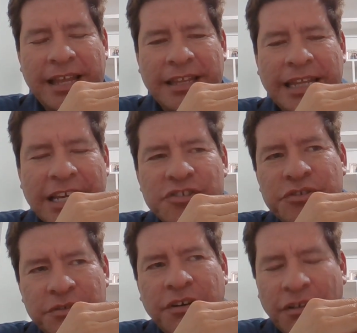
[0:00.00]
they
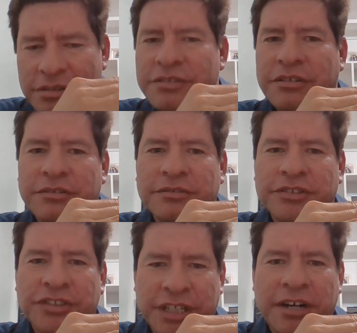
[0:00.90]
should also
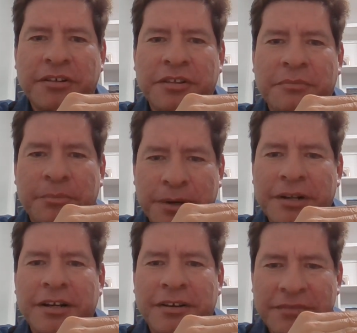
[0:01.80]
share the
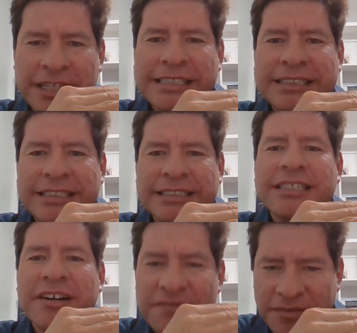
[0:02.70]
burden of this
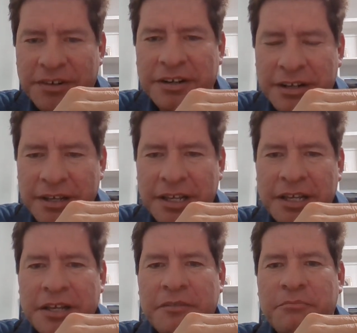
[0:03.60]
discomfort,
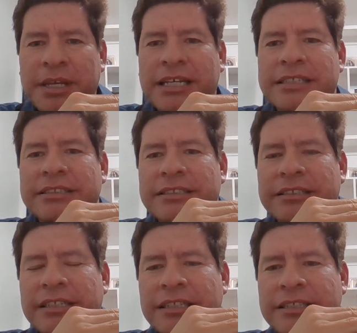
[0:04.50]
because
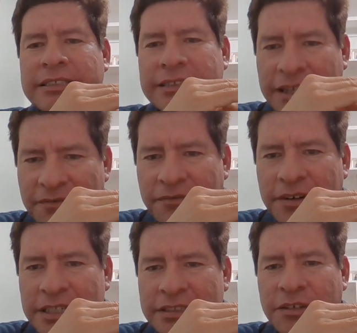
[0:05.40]

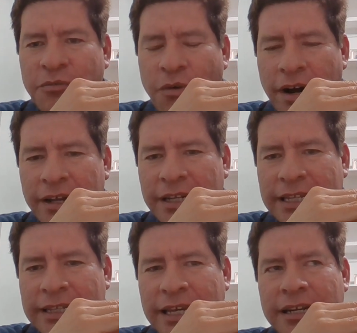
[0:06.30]
discomfort is the one
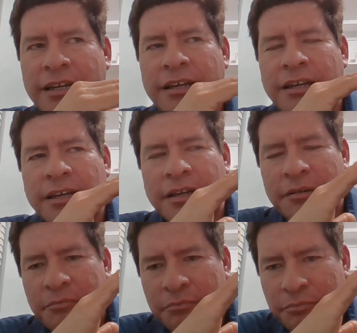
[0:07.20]
that
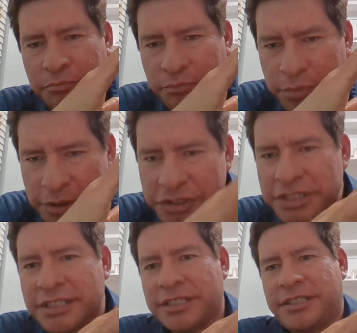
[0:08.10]

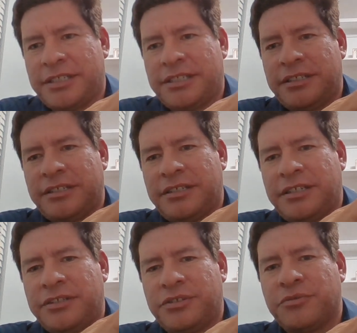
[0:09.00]
pushes us
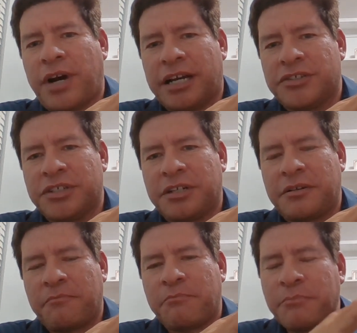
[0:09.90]
into action,
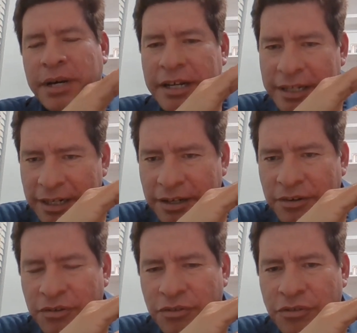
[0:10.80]
but
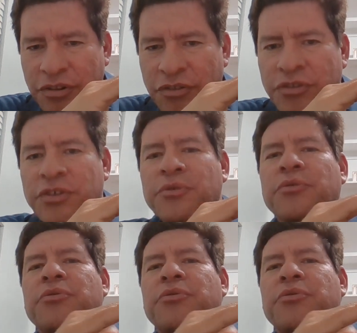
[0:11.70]
through